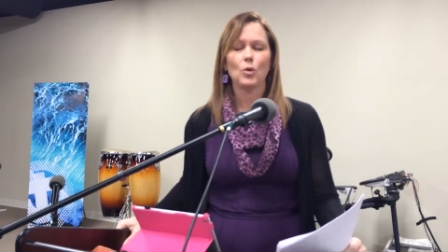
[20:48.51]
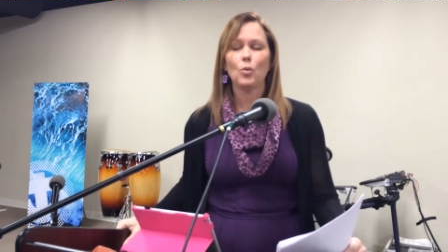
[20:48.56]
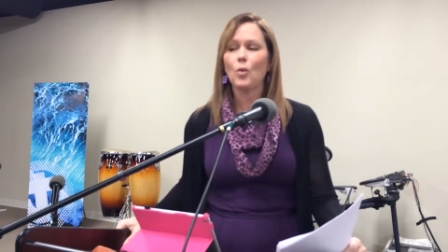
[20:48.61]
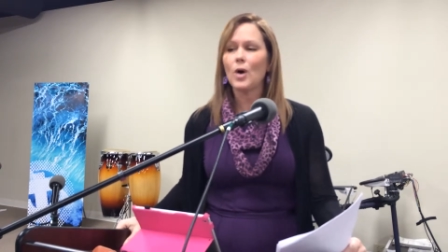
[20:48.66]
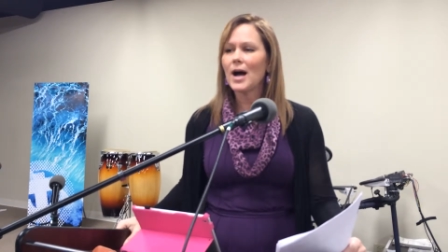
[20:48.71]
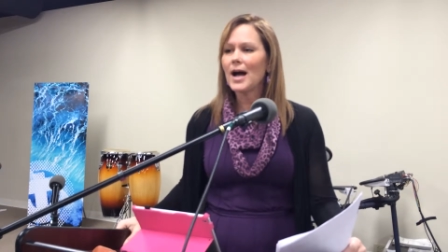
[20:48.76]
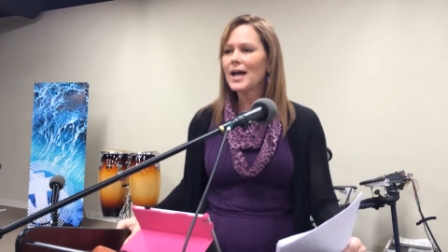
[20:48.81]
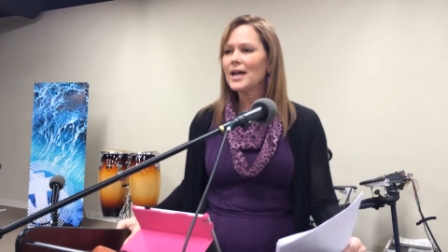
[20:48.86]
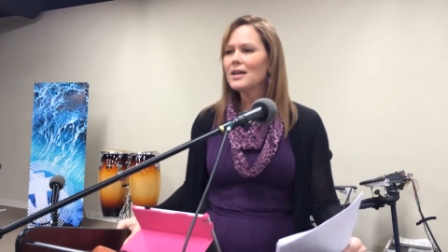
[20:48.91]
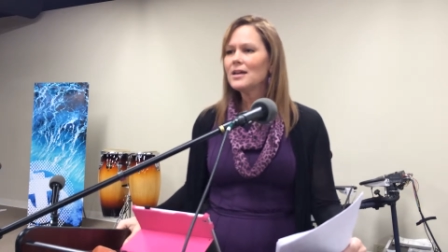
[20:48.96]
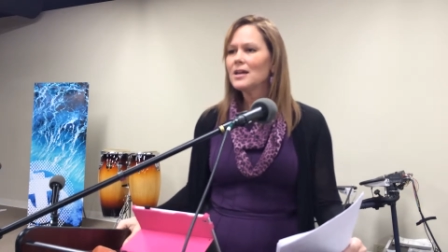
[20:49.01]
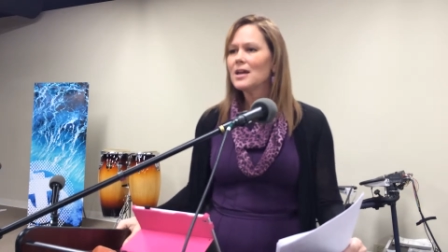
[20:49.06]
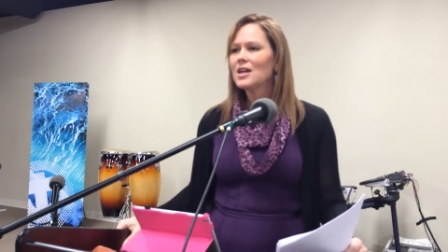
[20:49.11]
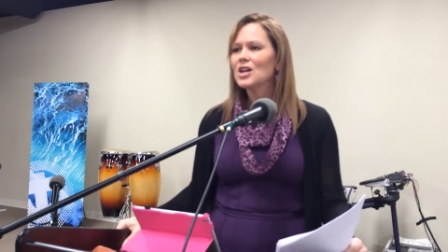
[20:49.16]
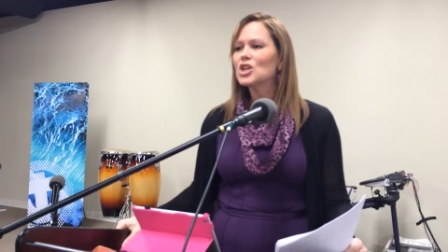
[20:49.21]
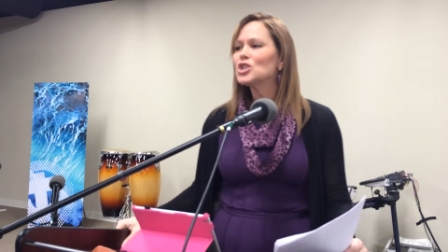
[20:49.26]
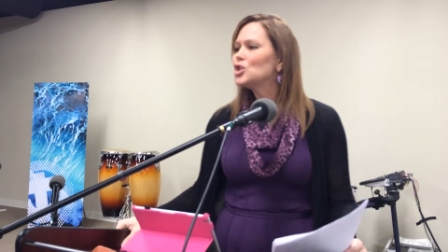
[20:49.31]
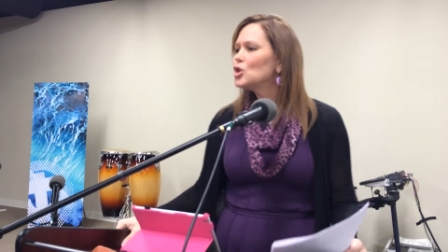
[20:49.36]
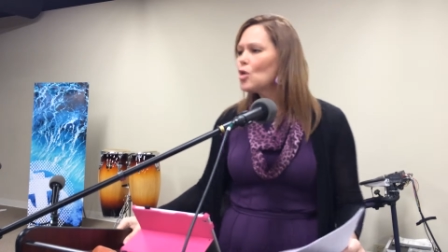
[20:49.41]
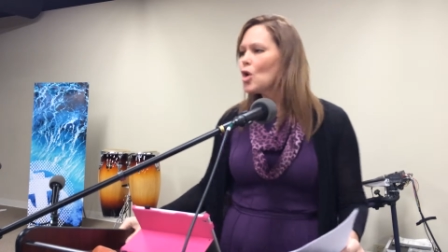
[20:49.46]
Why?
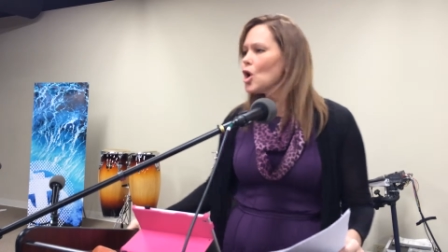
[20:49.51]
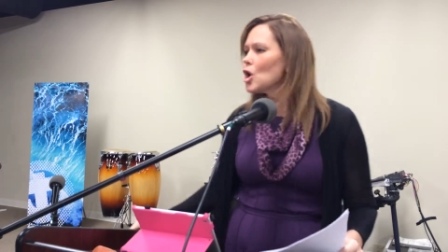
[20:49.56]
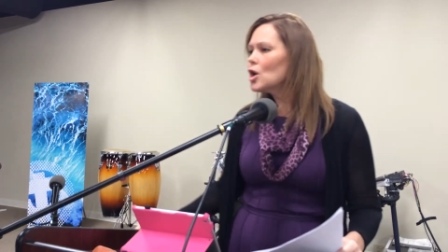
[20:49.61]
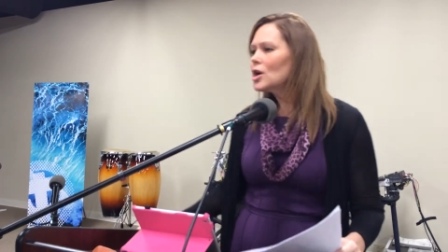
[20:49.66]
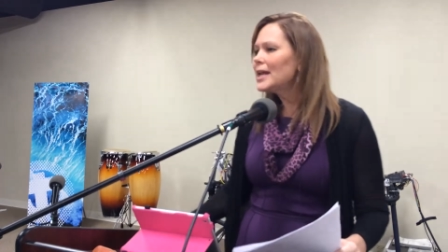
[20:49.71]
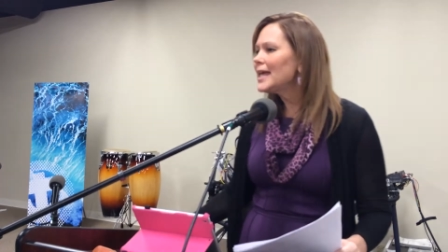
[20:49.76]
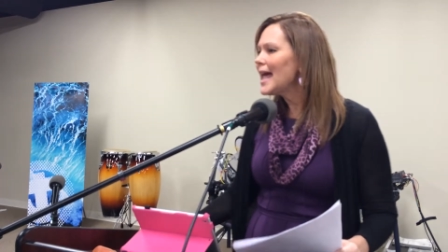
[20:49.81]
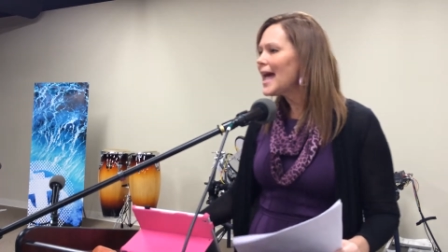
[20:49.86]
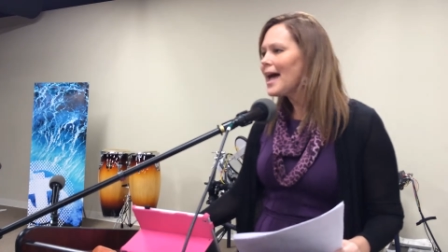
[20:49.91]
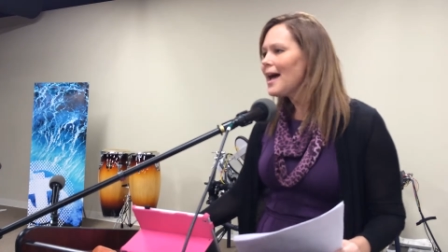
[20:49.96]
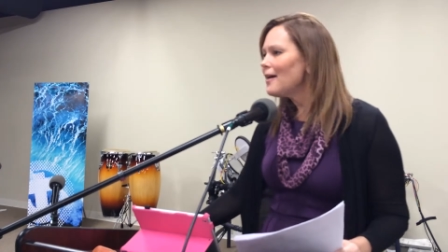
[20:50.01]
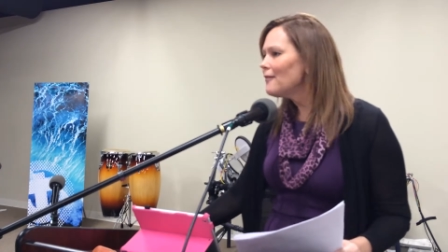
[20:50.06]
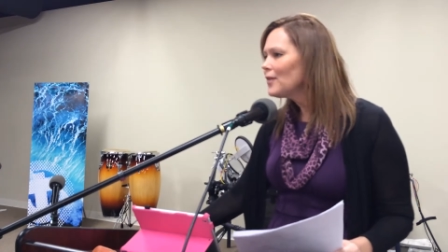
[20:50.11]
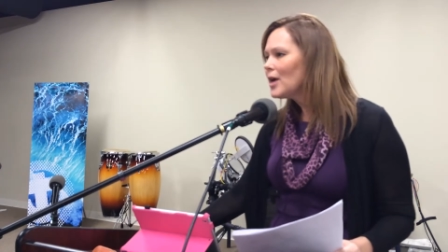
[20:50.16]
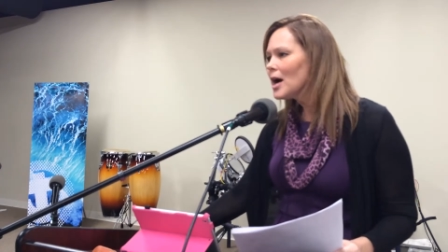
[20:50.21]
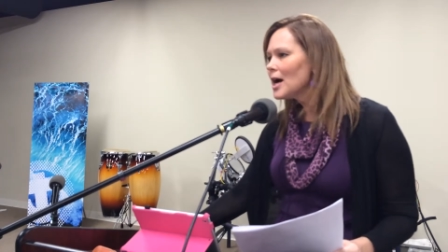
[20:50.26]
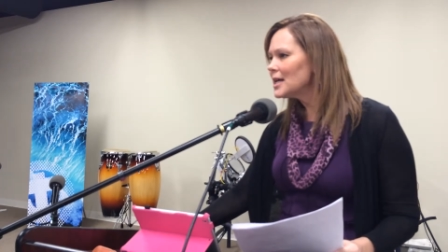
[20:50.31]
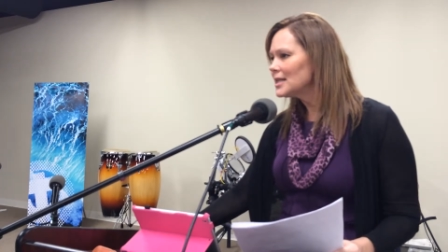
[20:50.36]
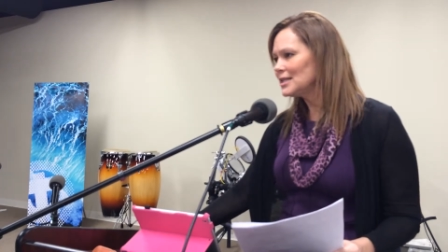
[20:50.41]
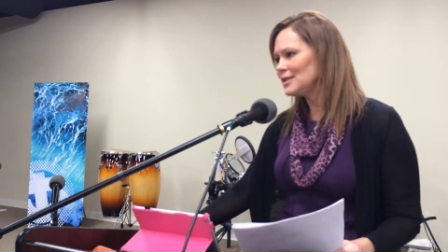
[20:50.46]
Because you already have
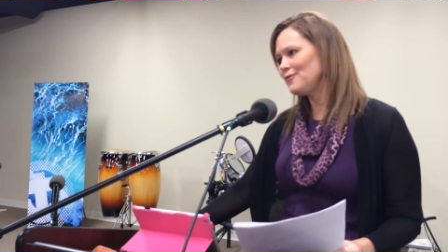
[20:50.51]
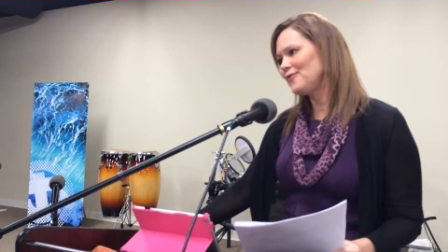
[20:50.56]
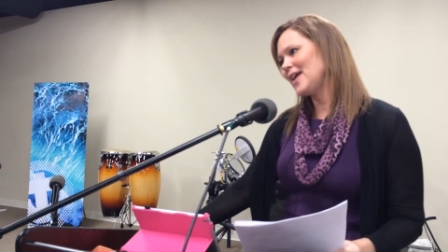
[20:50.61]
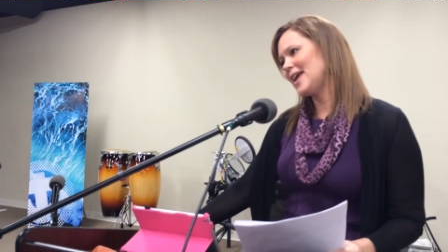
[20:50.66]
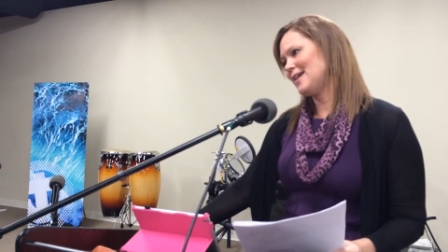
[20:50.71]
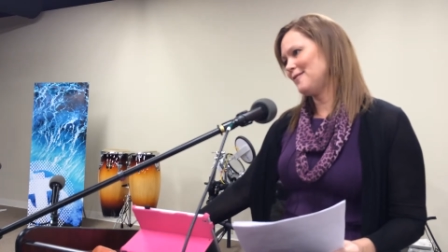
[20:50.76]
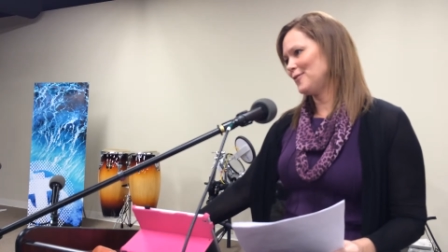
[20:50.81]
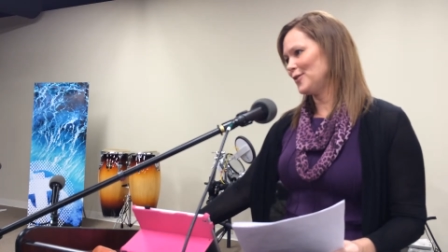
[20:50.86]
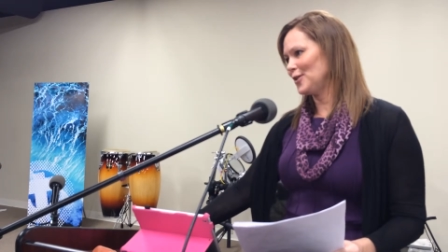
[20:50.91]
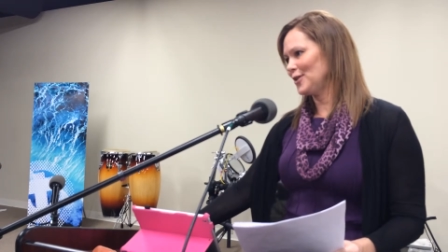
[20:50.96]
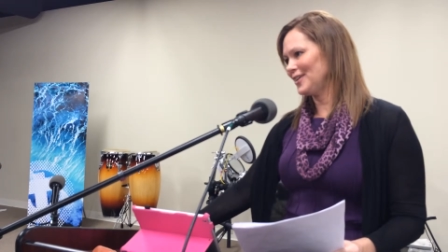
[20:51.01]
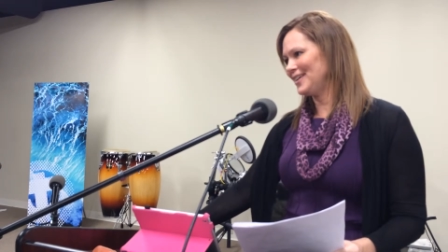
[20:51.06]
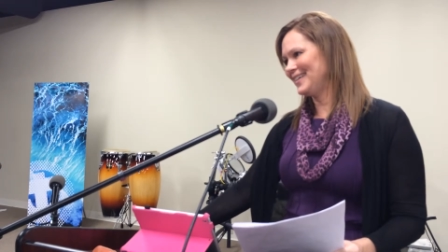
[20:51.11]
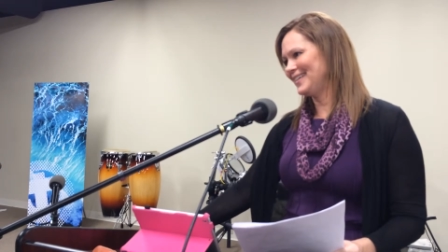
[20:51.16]
God's favor.